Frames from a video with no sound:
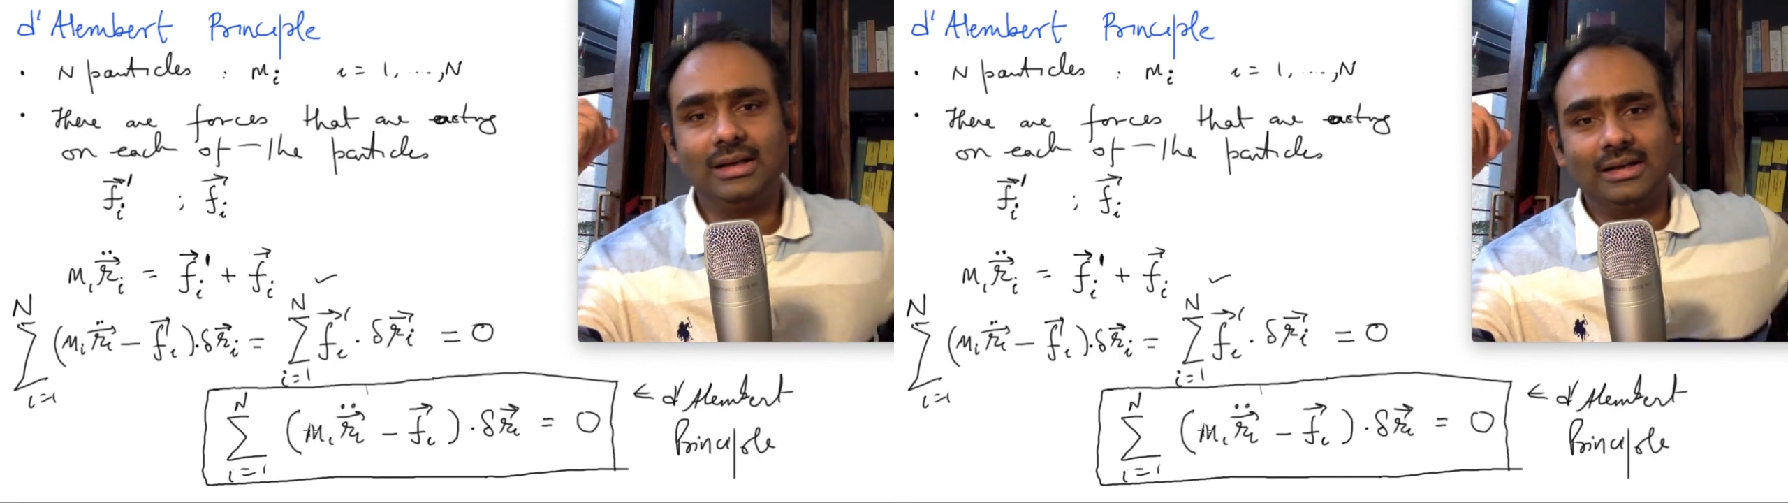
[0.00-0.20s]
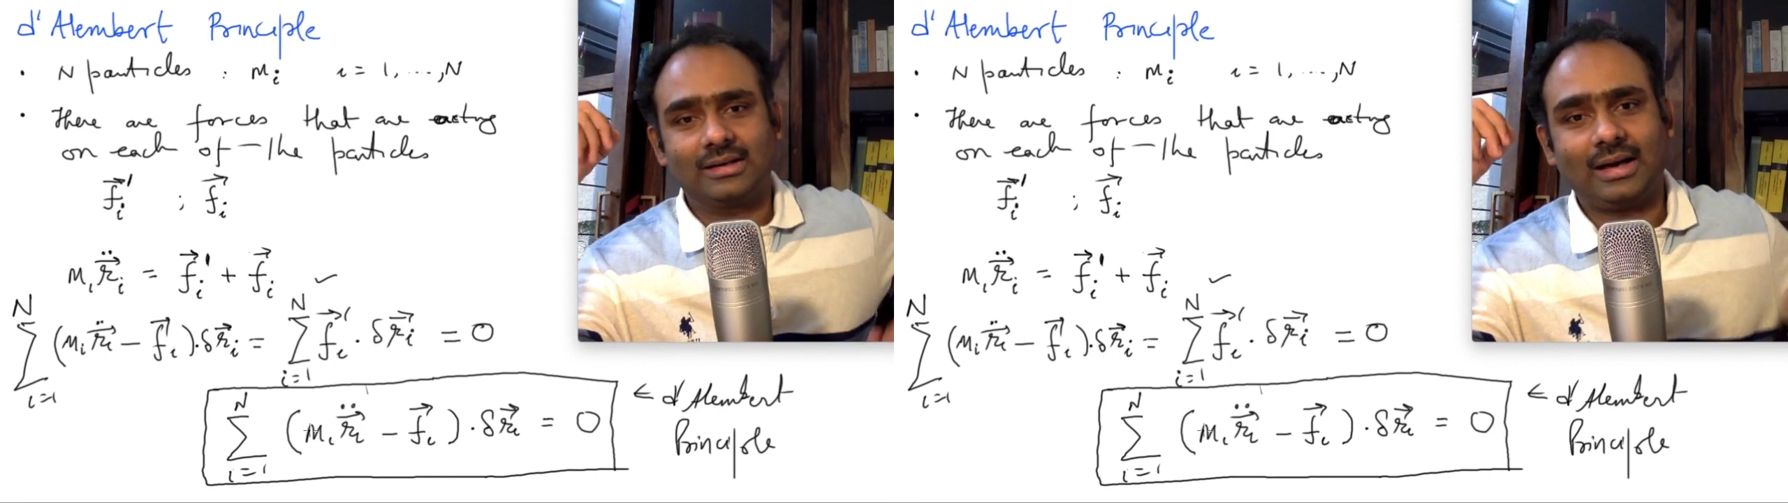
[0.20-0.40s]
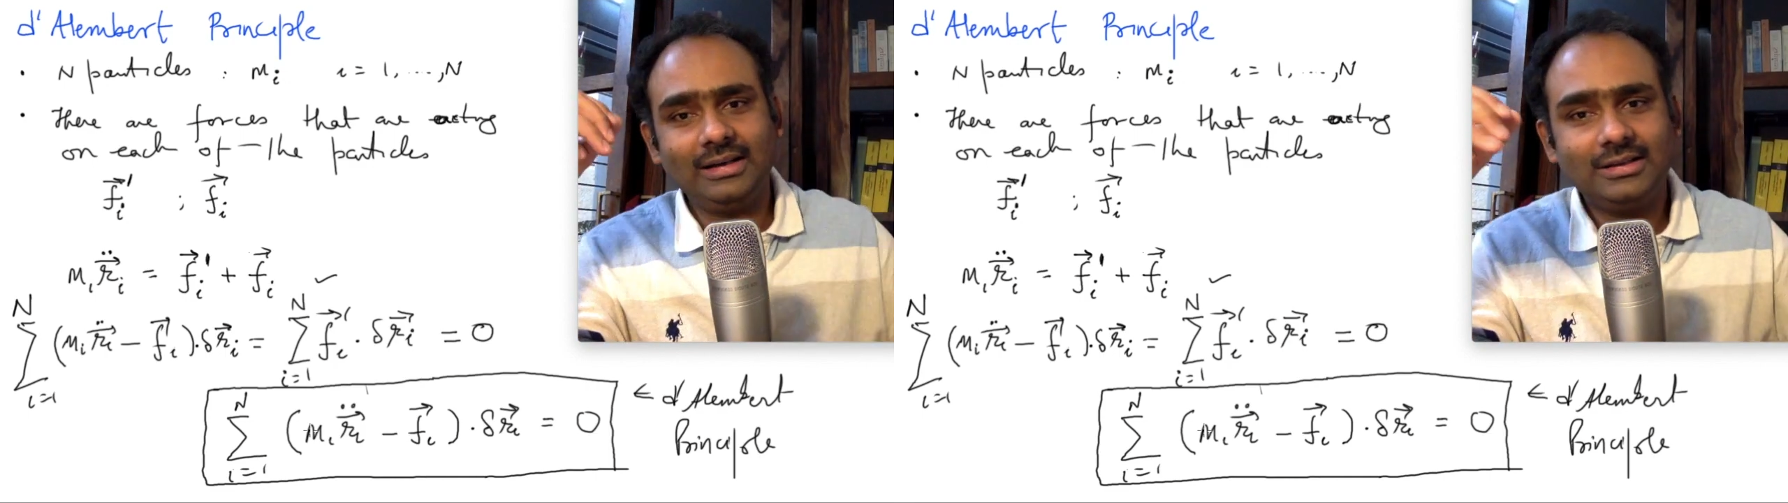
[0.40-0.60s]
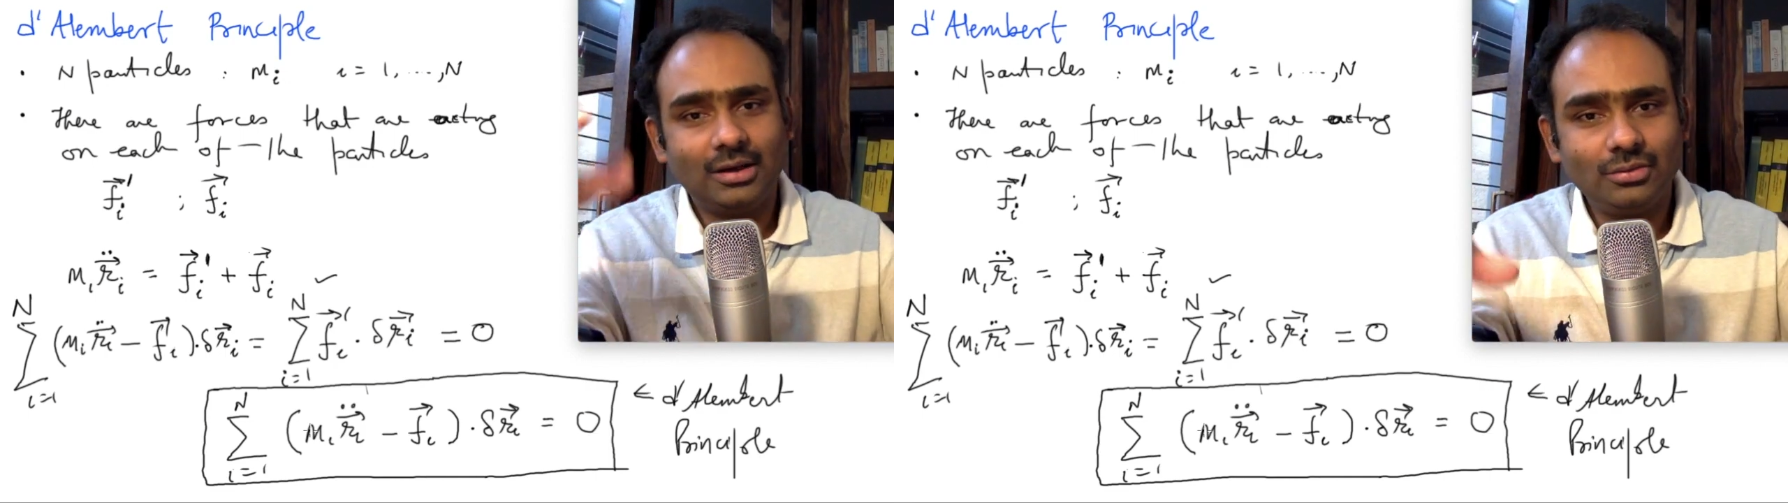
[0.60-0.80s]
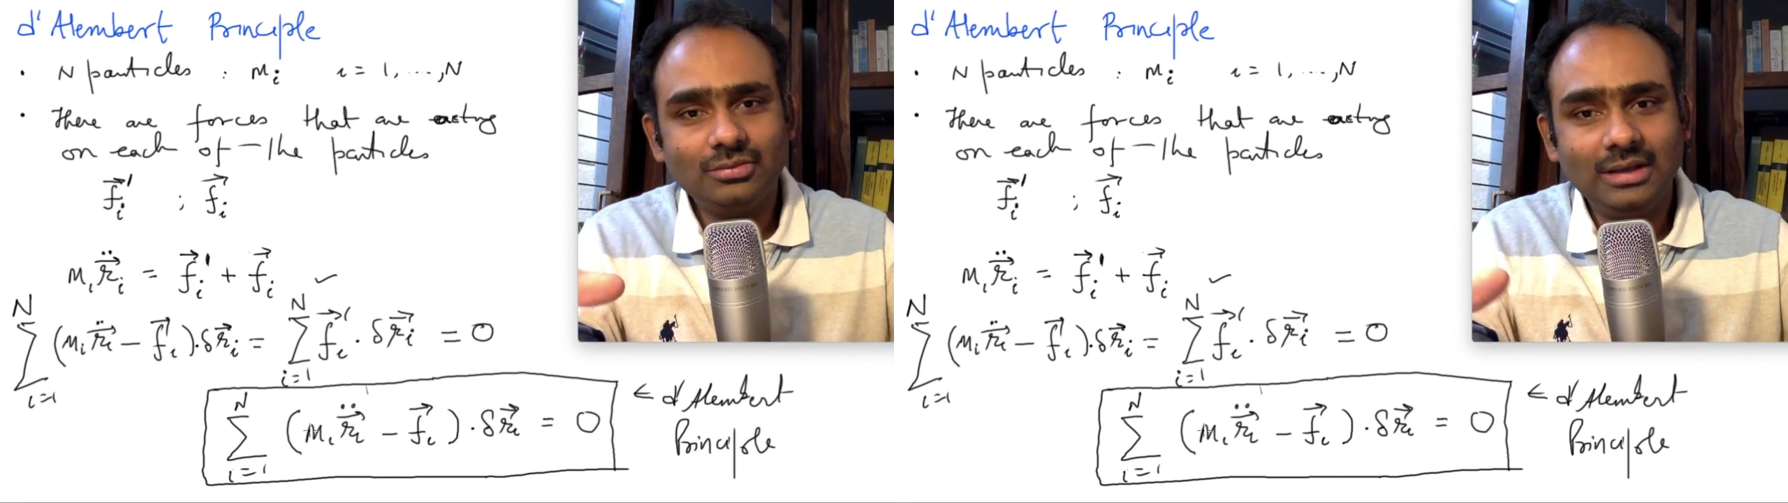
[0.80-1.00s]
write
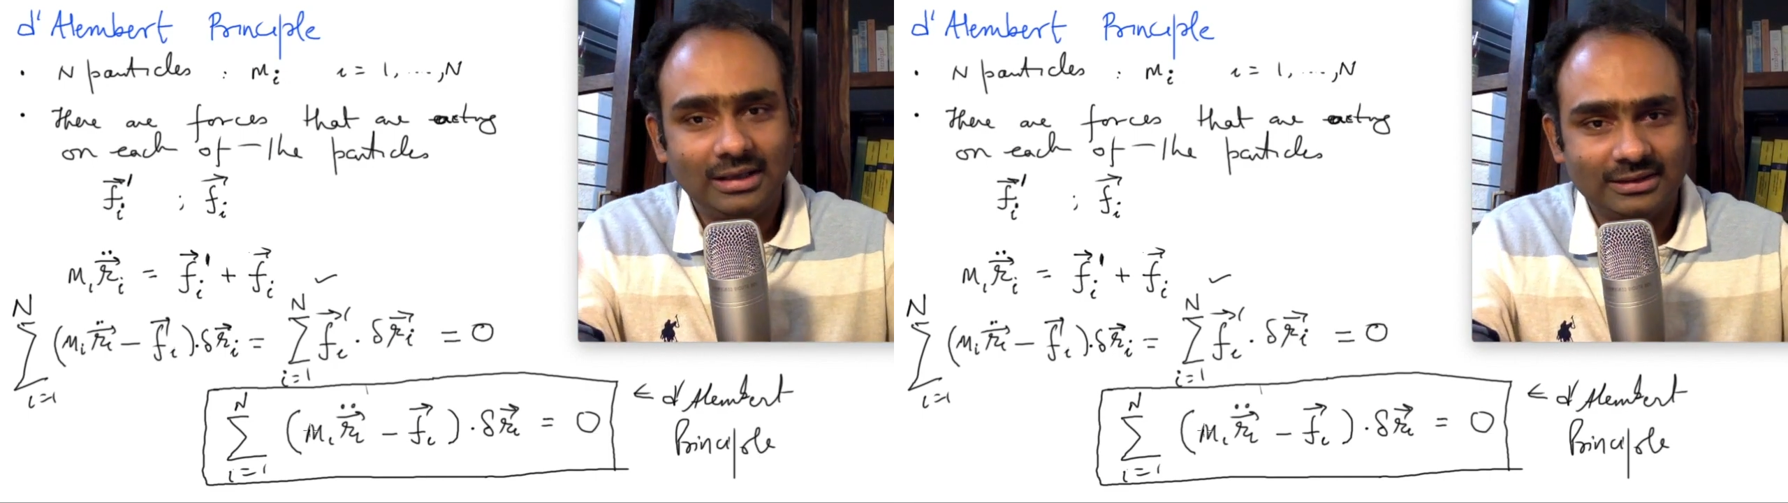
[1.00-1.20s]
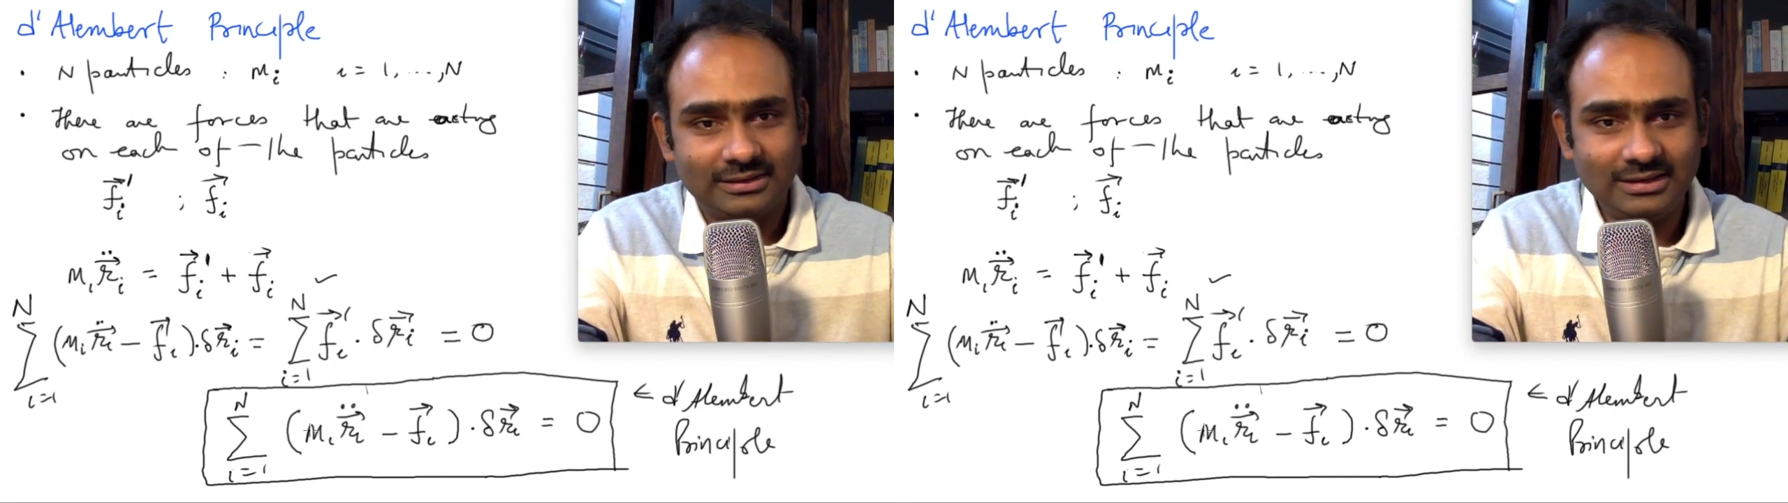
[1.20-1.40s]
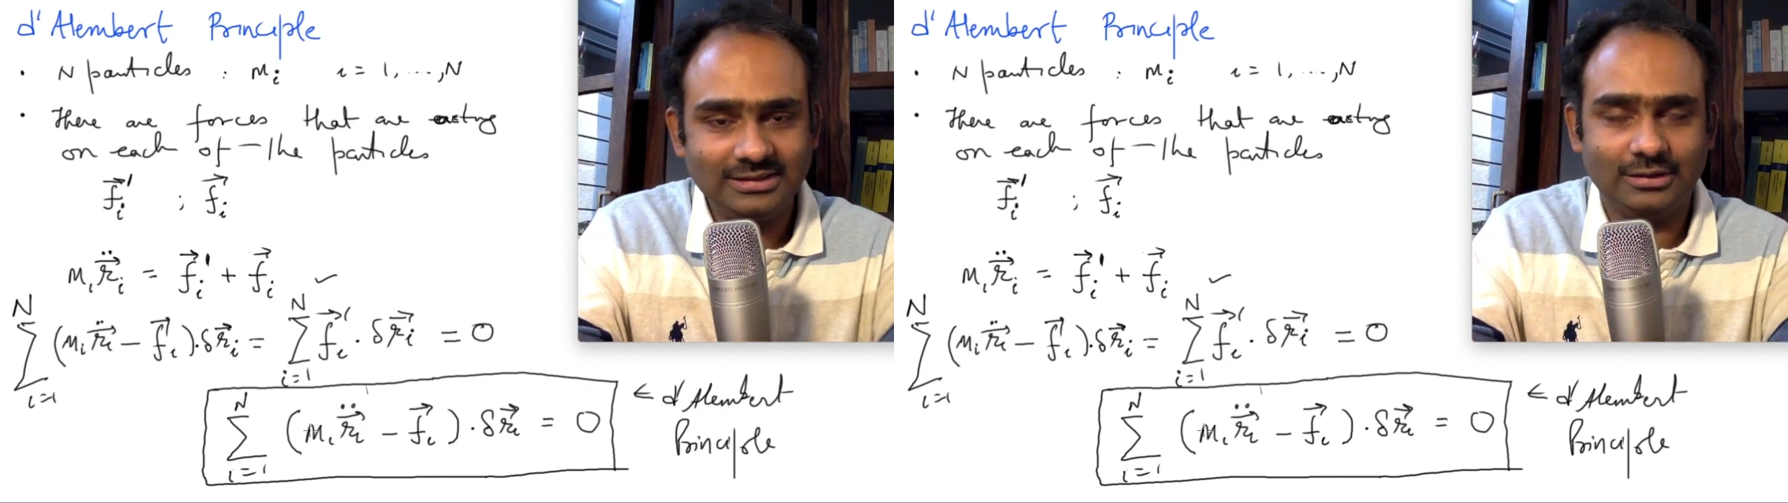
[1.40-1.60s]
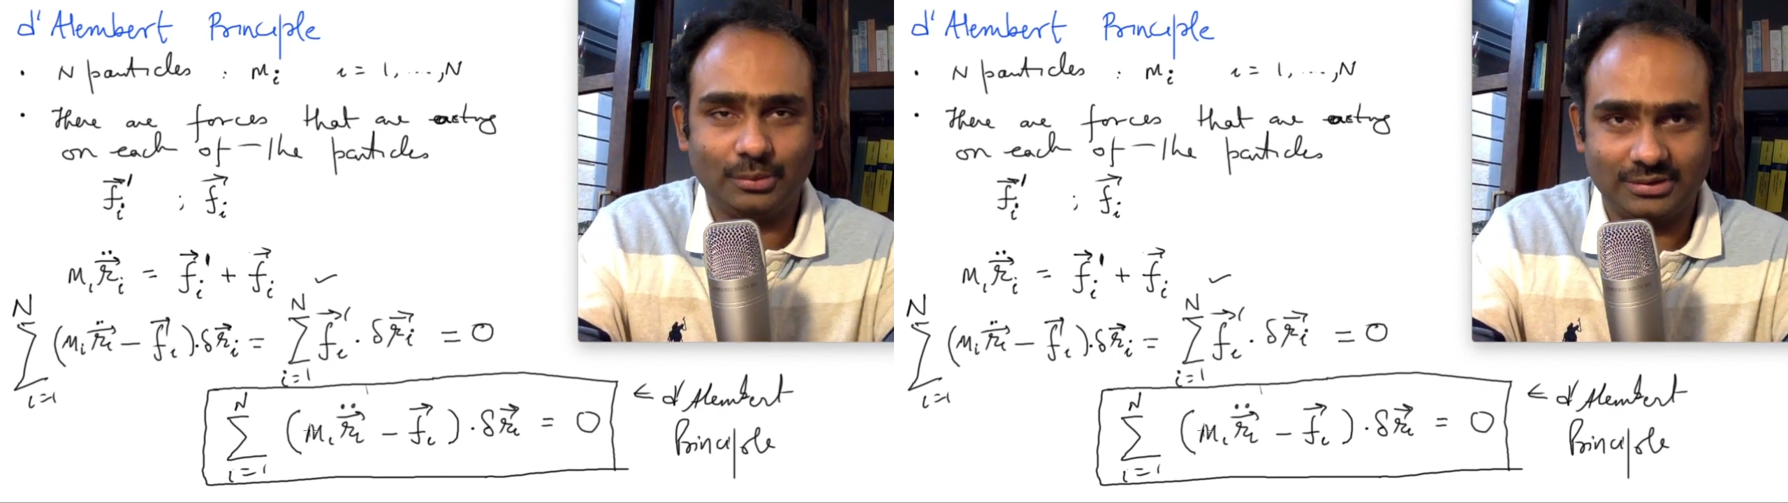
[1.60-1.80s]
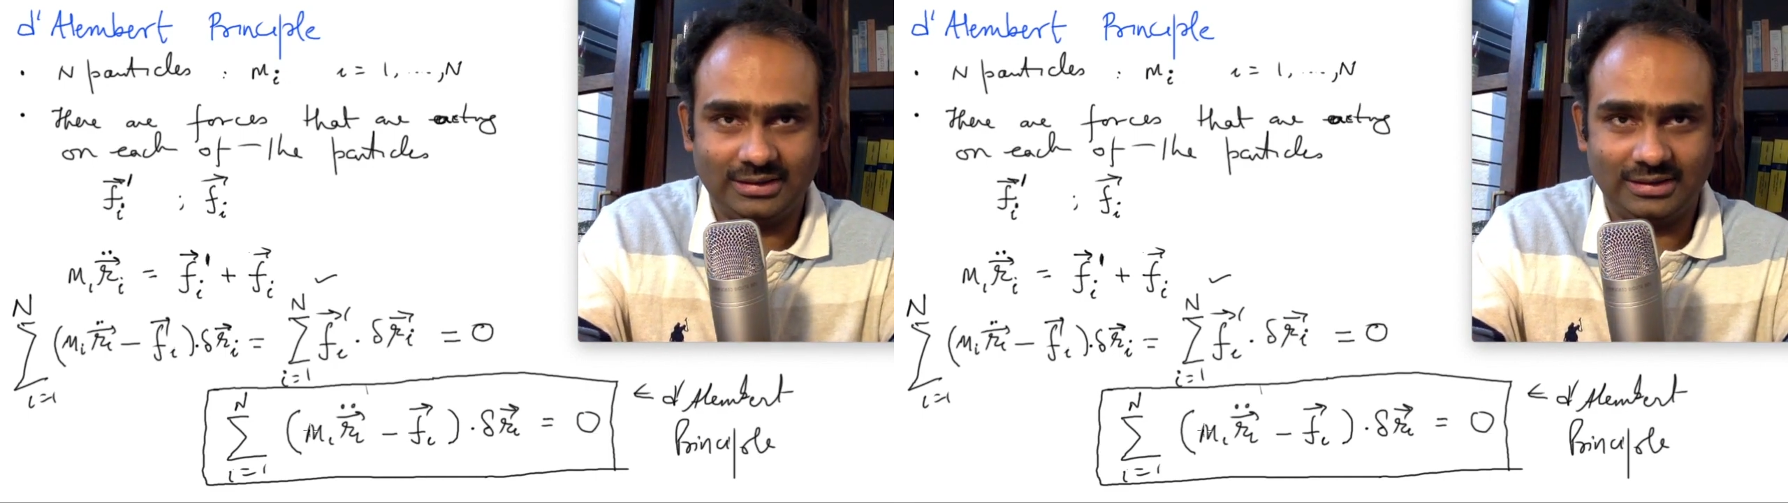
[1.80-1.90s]
down this equation,